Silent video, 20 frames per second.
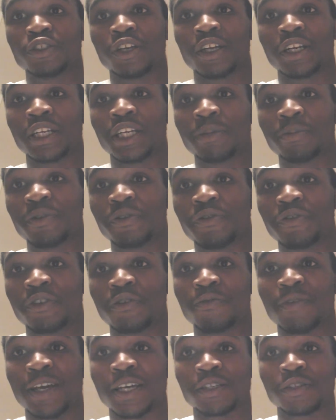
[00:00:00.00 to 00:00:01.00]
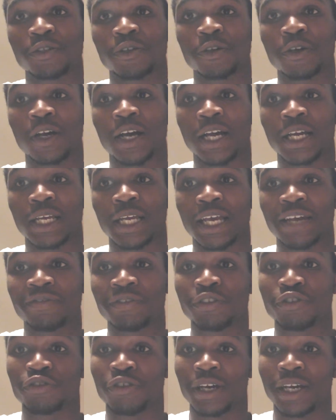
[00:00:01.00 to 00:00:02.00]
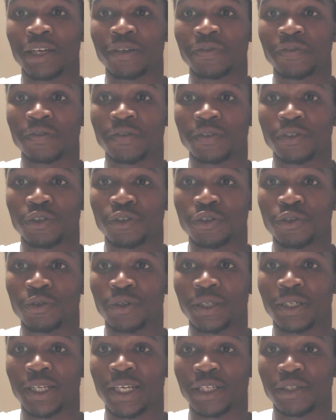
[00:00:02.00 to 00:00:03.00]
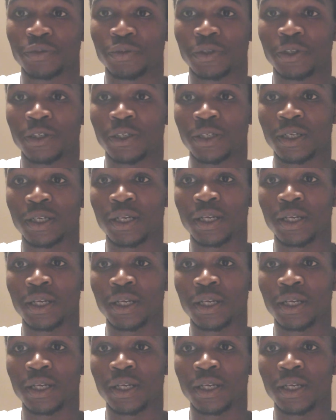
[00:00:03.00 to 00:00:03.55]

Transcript: Try to give me feedback so I can have the drive to do the next one.